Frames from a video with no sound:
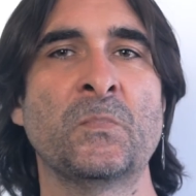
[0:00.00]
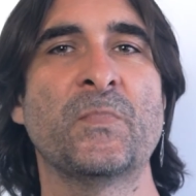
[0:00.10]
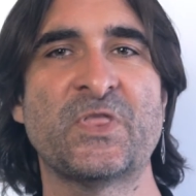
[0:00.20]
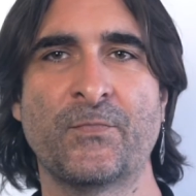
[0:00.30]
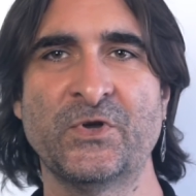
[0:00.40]

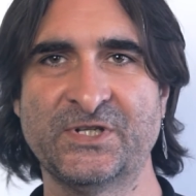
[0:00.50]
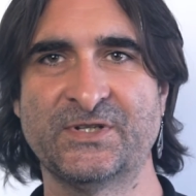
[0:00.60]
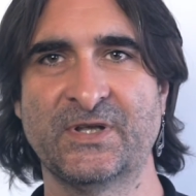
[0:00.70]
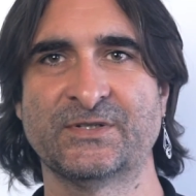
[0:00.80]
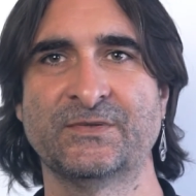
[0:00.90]
But the point is
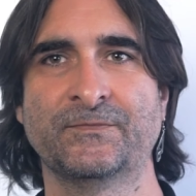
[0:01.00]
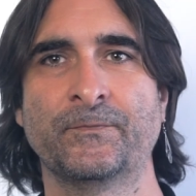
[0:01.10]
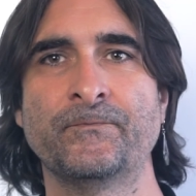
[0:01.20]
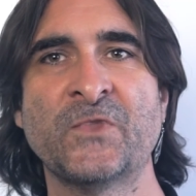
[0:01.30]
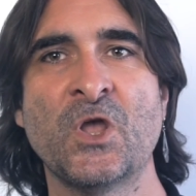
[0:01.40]
this.
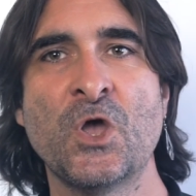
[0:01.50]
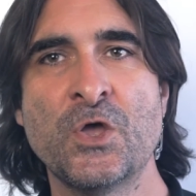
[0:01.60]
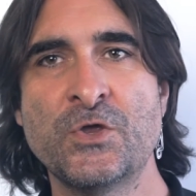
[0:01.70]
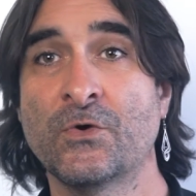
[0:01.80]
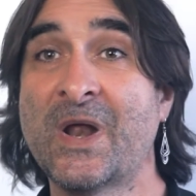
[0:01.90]

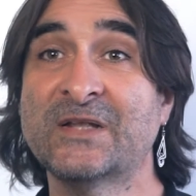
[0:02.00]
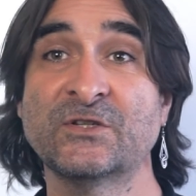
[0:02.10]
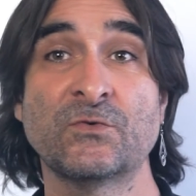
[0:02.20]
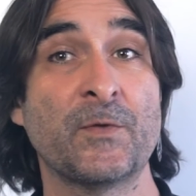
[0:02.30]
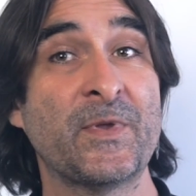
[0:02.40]
Your
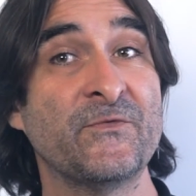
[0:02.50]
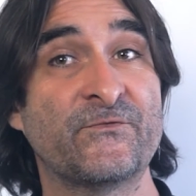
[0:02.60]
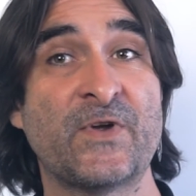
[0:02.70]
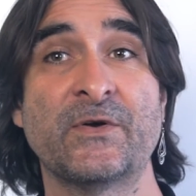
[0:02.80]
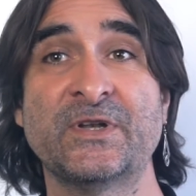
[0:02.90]
answers would have been
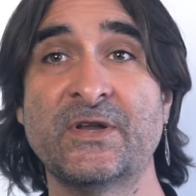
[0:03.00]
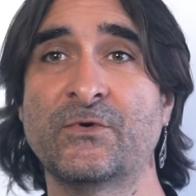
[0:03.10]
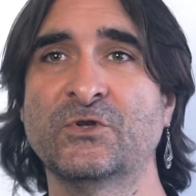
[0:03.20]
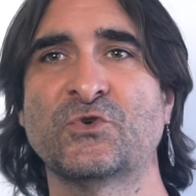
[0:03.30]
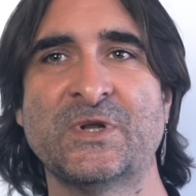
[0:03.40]
very
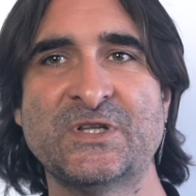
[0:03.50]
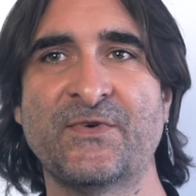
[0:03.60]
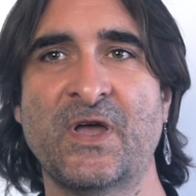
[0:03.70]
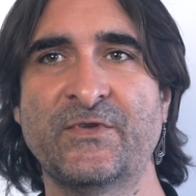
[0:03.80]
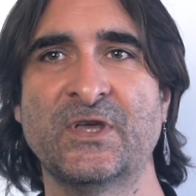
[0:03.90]
different
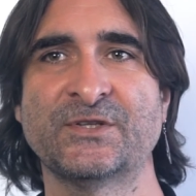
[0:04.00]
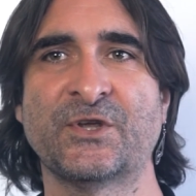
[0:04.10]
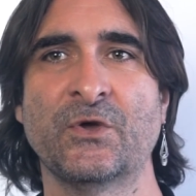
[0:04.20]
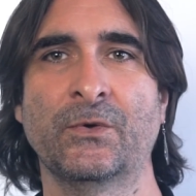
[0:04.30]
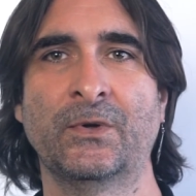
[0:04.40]
25 years
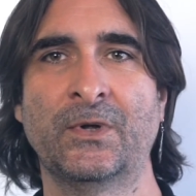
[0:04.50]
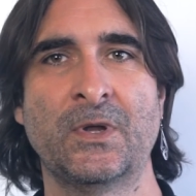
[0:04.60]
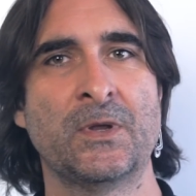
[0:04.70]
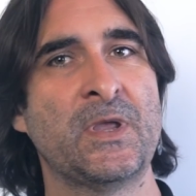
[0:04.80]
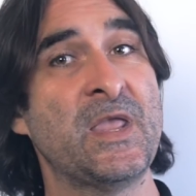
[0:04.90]
ago,
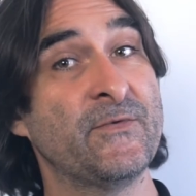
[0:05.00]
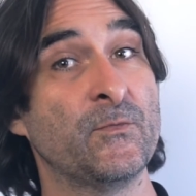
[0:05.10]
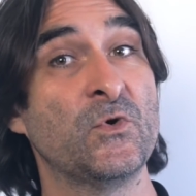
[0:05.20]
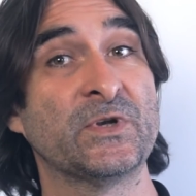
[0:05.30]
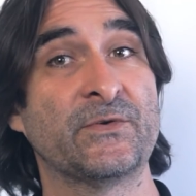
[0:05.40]
even
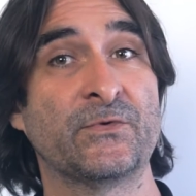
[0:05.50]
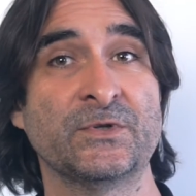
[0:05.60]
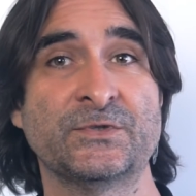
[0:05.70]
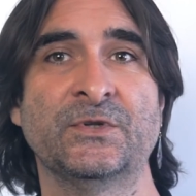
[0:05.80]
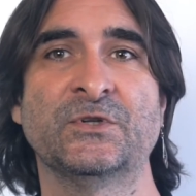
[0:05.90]
more
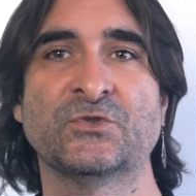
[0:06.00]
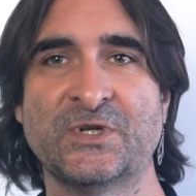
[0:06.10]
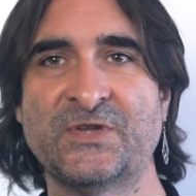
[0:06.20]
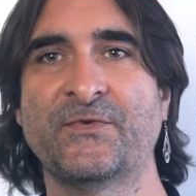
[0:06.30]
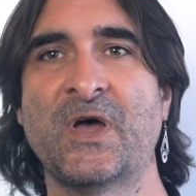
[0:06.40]
different
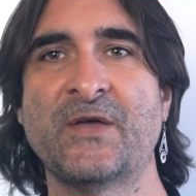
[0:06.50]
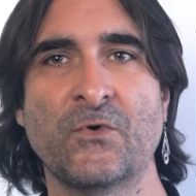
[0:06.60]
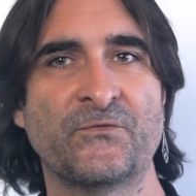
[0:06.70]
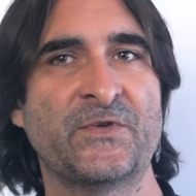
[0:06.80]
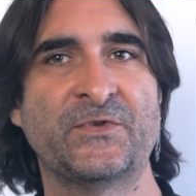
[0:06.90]
25
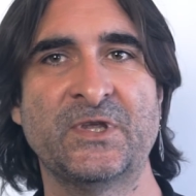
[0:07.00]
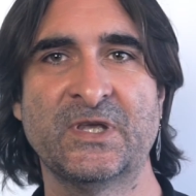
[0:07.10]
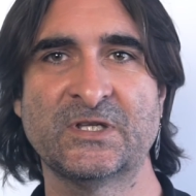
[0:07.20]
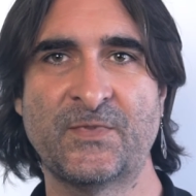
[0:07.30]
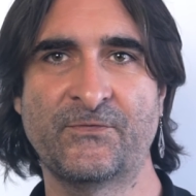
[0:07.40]
or 50
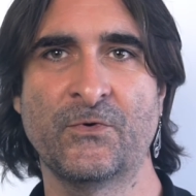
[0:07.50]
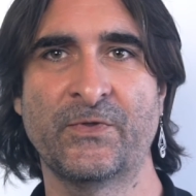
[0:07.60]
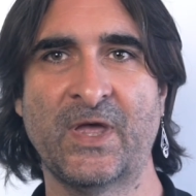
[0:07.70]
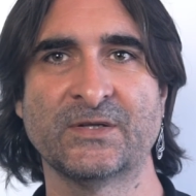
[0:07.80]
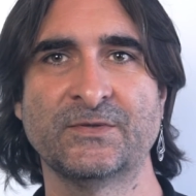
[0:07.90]
years before
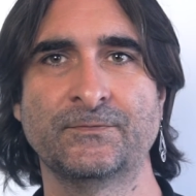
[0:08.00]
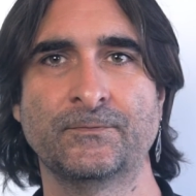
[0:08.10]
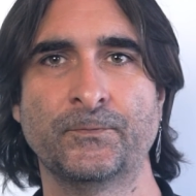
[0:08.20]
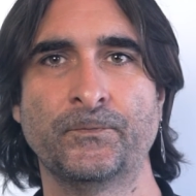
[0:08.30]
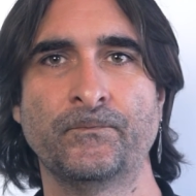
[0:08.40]
that.
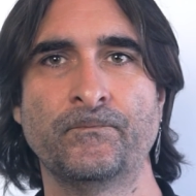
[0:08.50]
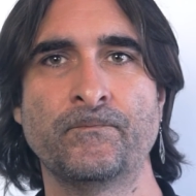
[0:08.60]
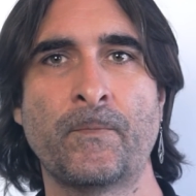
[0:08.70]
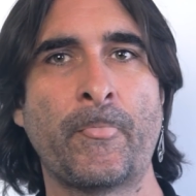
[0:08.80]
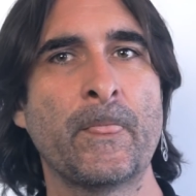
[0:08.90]

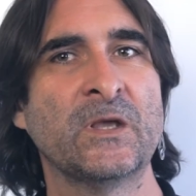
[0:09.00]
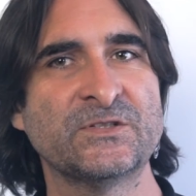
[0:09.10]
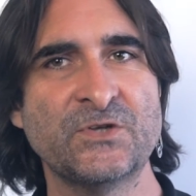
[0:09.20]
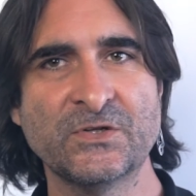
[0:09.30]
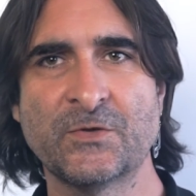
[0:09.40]
This
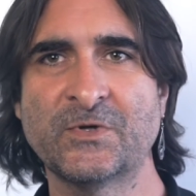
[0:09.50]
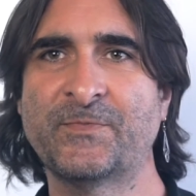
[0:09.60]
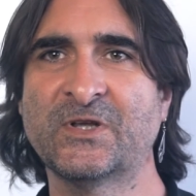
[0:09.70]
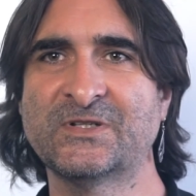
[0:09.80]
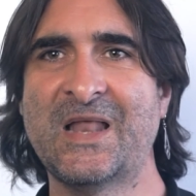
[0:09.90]
is not so much
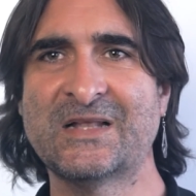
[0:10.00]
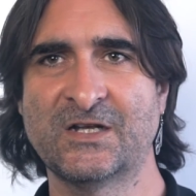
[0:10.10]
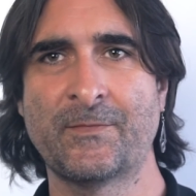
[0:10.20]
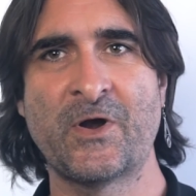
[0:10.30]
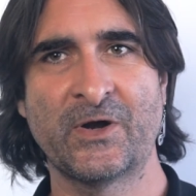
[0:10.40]
because
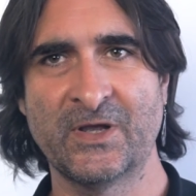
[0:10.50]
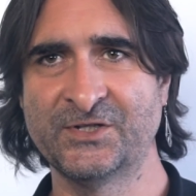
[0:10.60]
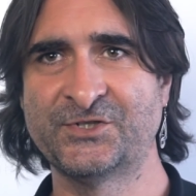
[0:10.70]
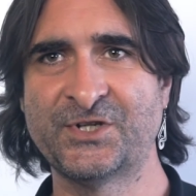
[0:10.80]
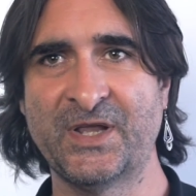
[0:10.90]
Latin America
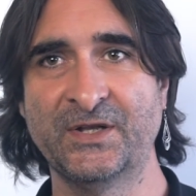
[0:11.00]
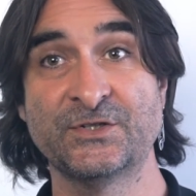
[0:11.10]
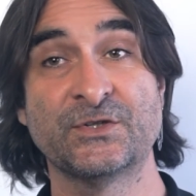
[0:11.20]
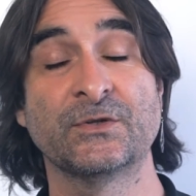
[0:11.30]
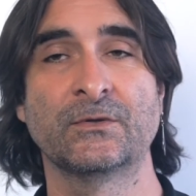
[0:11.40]
has
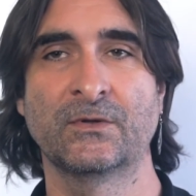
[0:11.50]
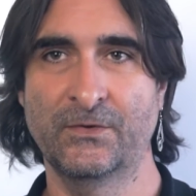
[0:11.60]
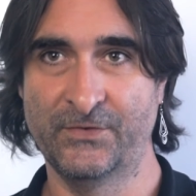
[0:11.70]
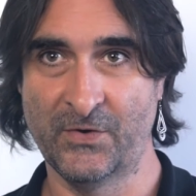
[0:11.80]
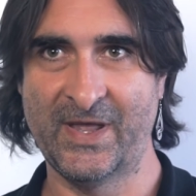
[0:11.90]
changed,
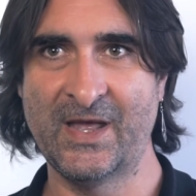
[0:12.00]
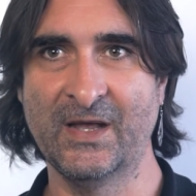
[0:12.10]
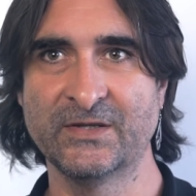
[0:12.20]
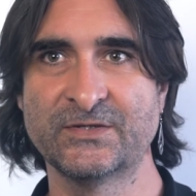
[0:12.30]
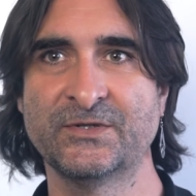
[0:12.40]
though it
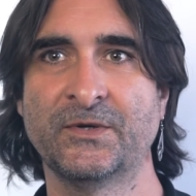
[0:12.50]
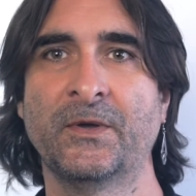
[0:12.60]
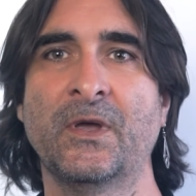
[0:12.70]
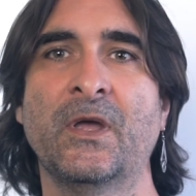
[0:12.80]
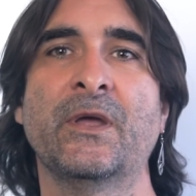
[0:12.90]
has,
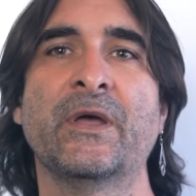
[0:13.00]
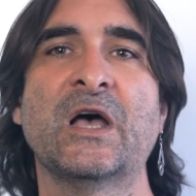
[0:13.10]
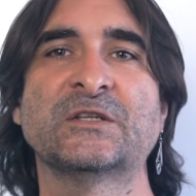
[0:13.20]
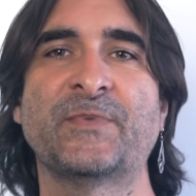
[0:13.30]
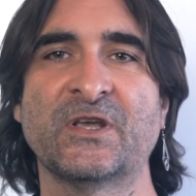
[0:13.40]

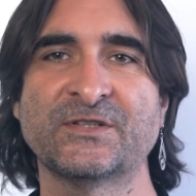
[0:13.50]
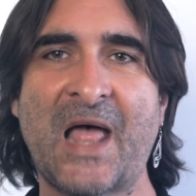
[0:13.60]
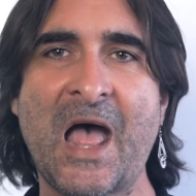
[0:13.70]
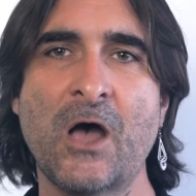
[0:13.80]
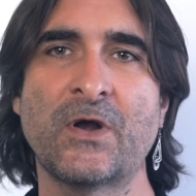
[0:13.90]
as because
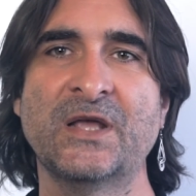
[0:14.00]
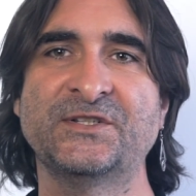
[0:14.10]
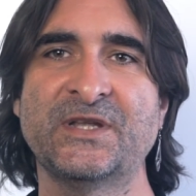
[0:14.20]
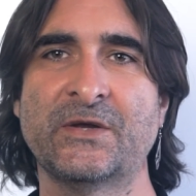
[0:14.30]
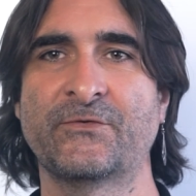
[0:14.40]
our
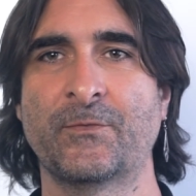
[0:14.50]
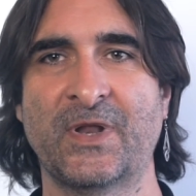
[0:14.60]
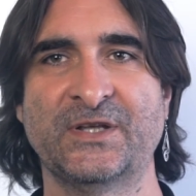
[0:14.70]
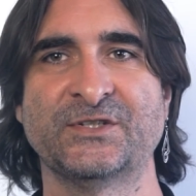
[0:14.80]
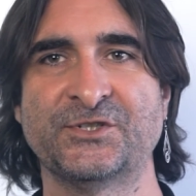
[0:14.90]
idea of the
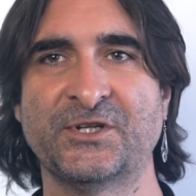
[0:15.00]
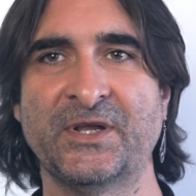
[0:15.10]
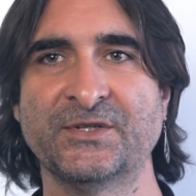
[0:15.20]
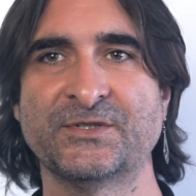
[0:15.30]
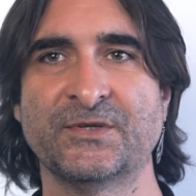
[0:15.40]
place has
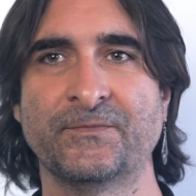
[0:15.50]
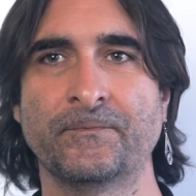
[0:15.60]
changed.